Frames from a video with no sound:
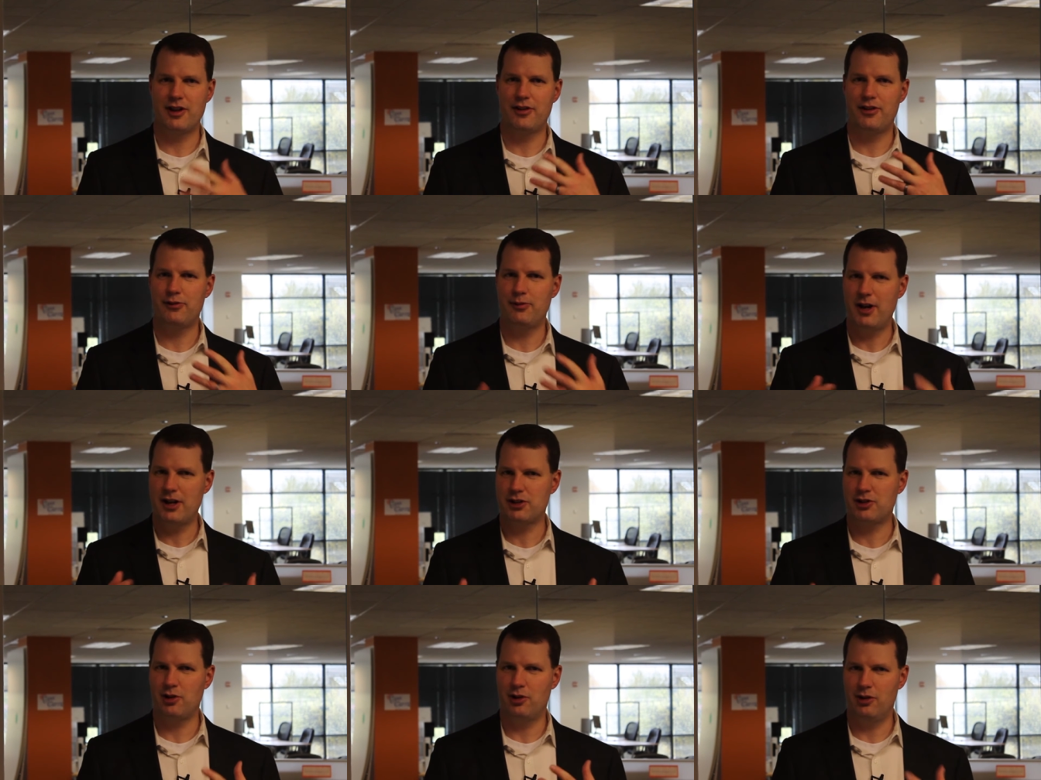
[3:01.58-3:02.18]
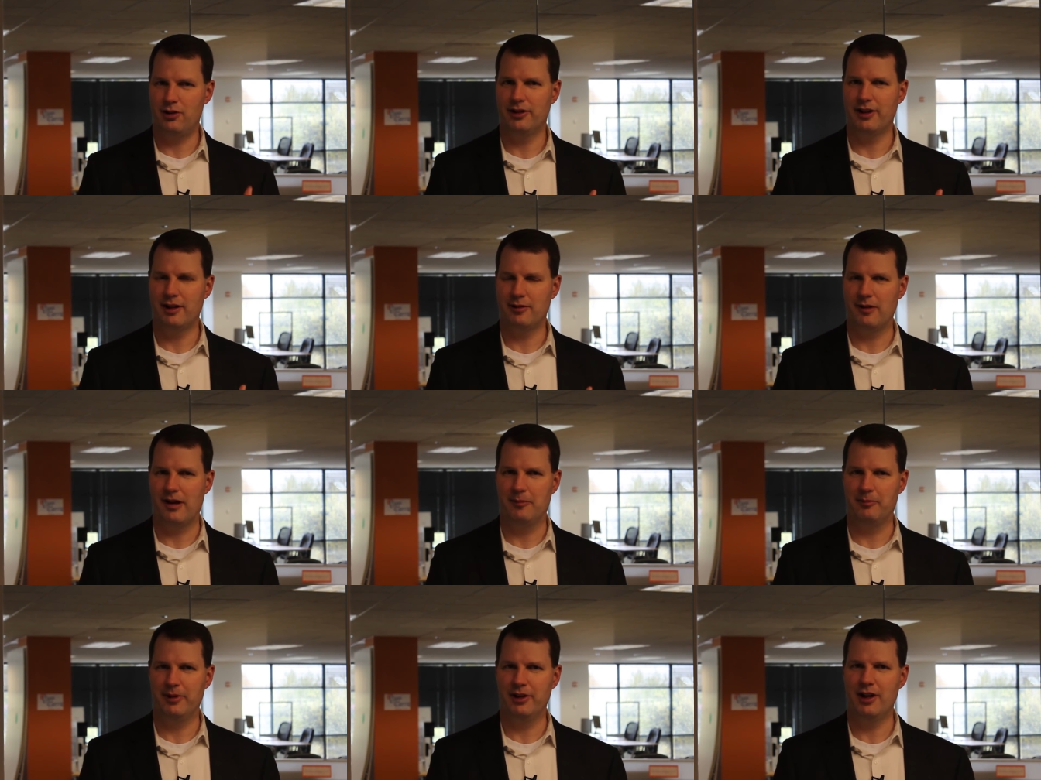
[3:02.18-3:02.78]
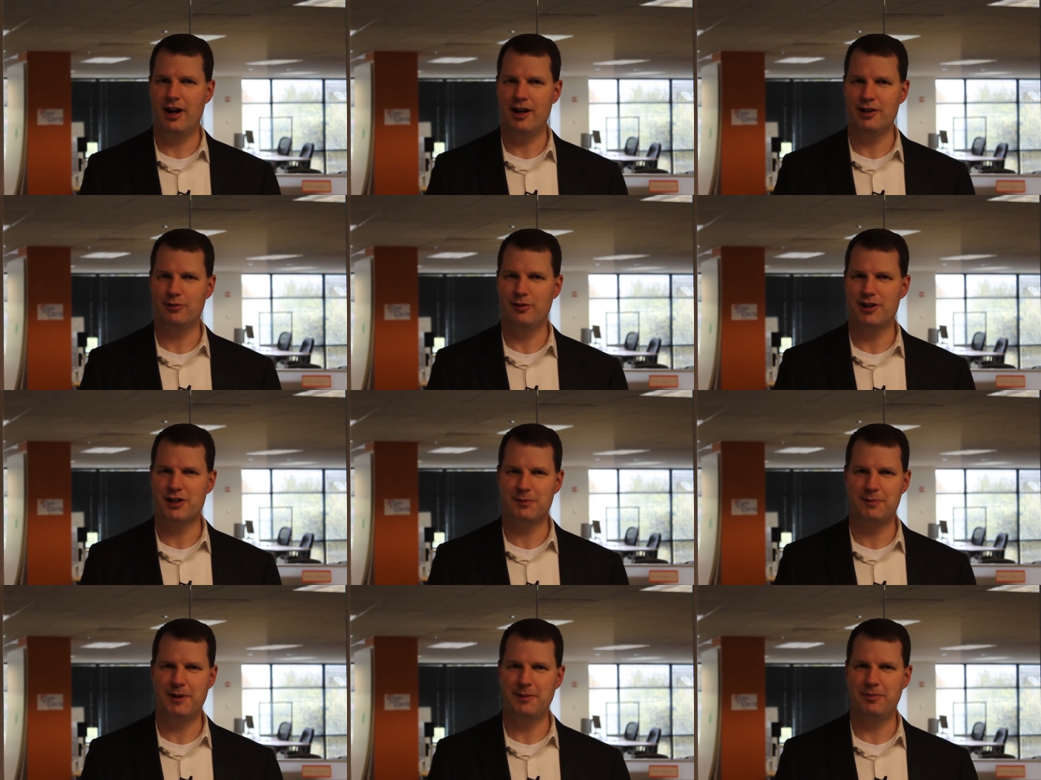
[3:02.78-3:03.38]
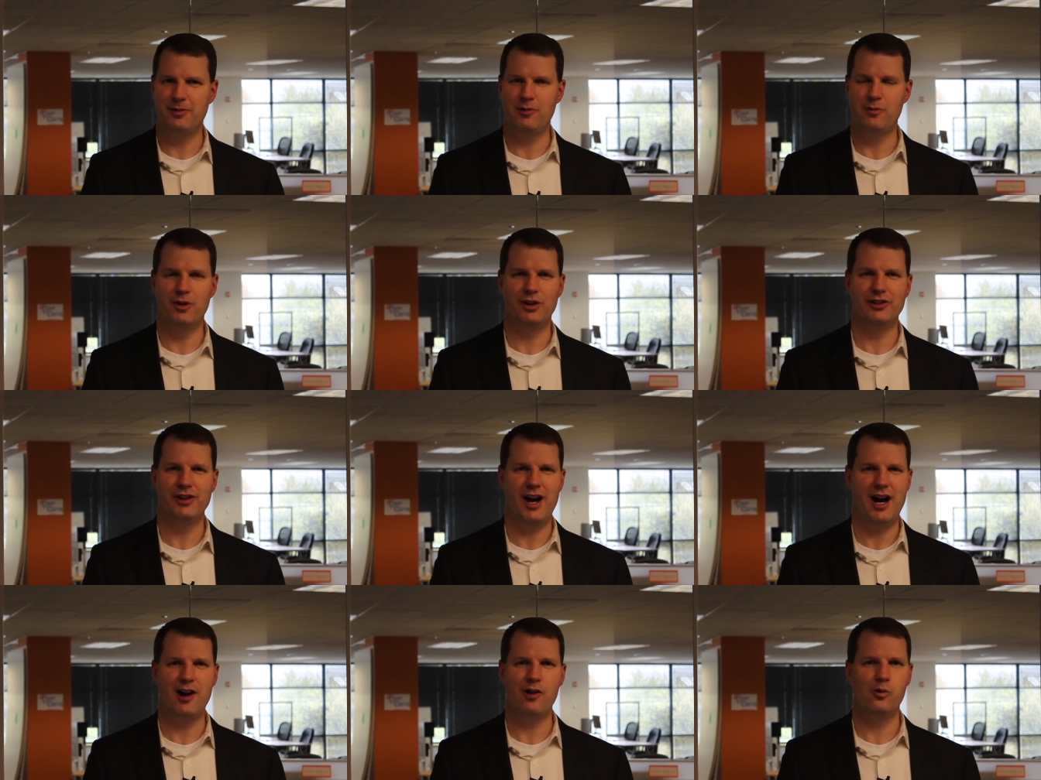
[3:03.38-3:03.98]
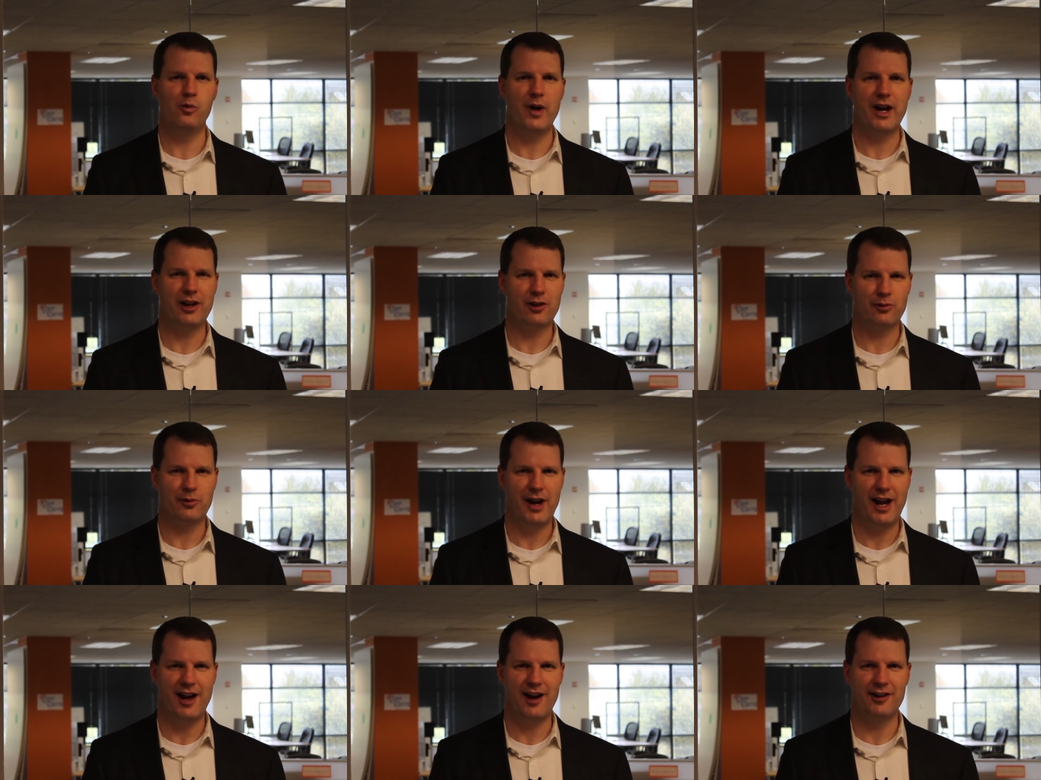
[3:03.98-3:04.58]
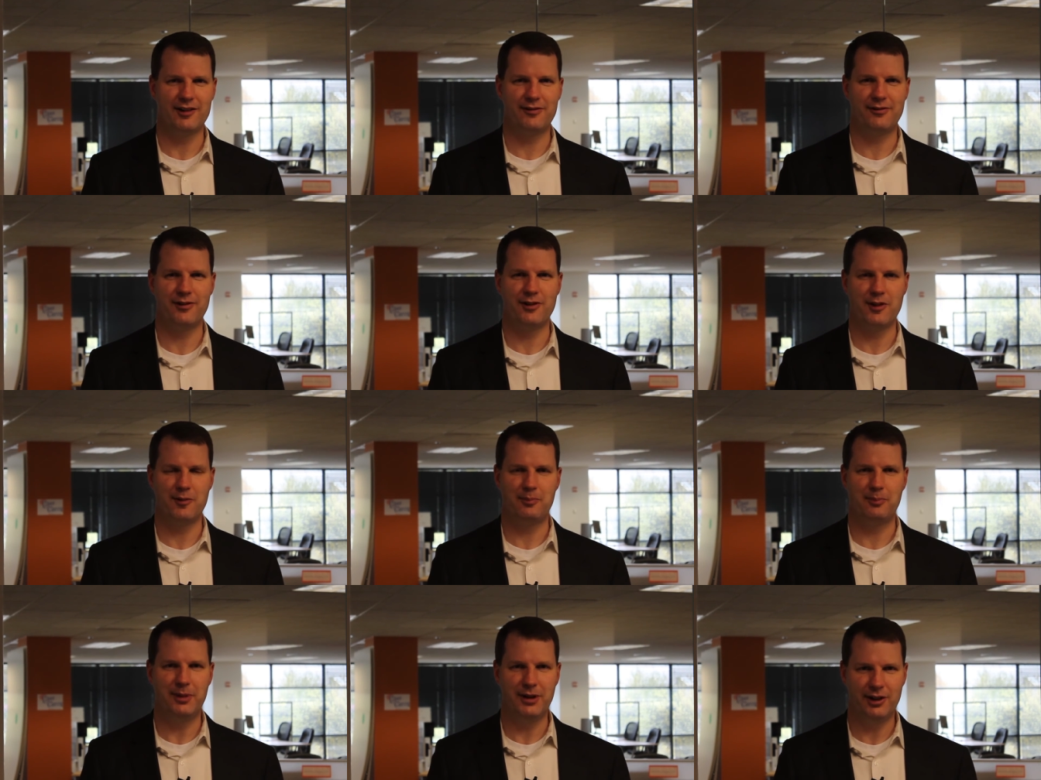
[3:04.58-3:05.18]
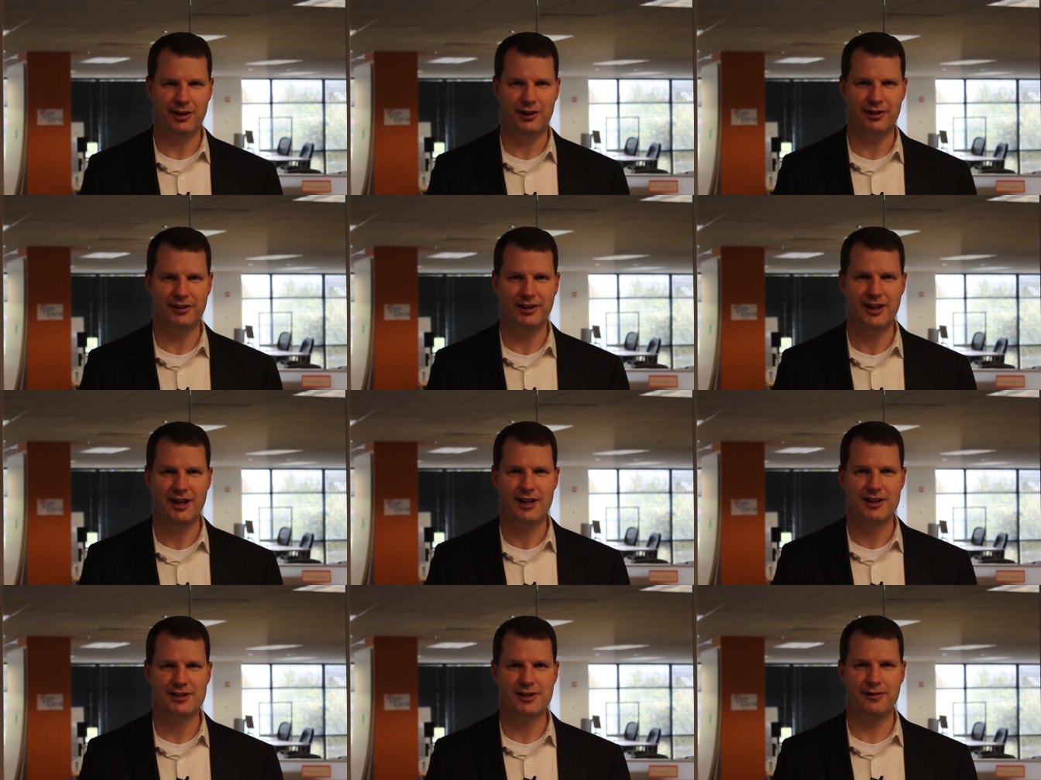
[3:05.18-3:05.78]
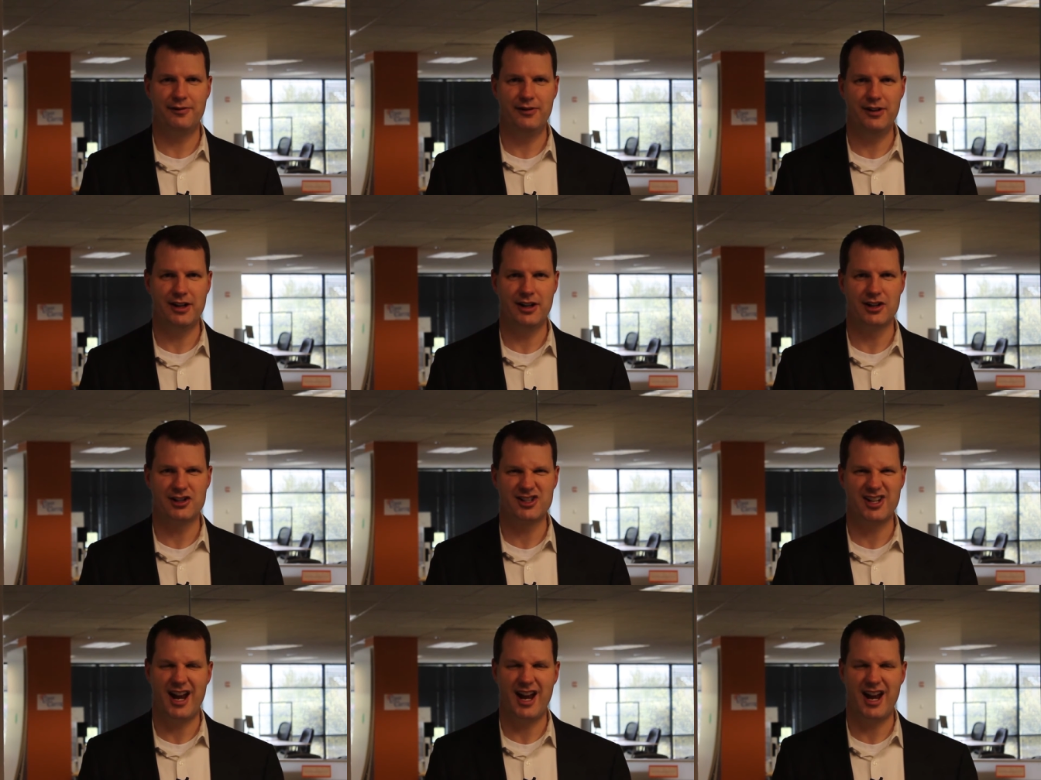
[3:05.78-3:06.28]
a threshold at, beyond which people will not wait around for the build to finish.